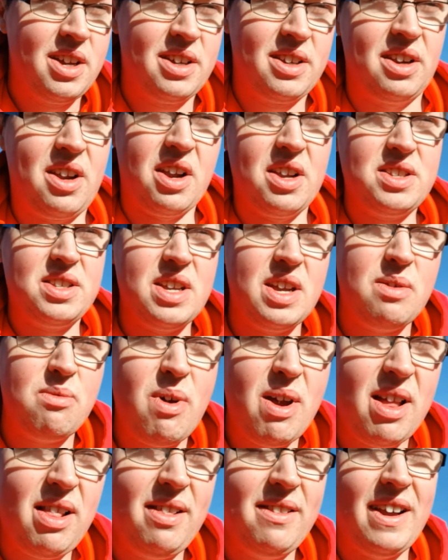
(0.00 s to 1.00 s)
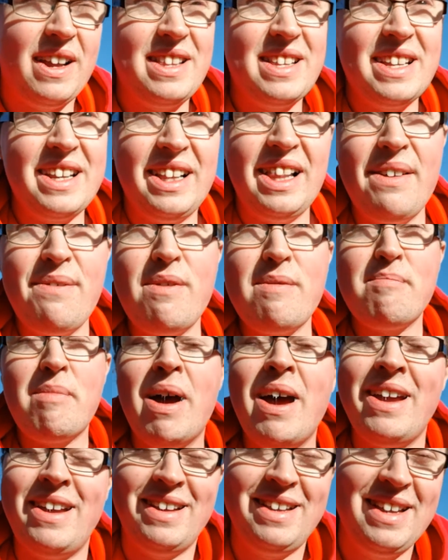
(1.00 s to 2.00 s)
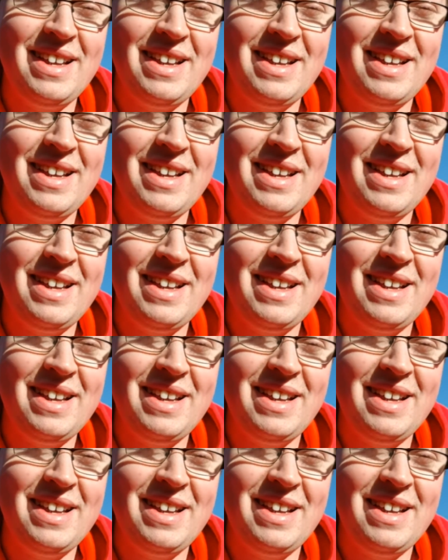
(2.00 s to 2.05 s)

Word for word: Because, uh, well, I did eleven miles.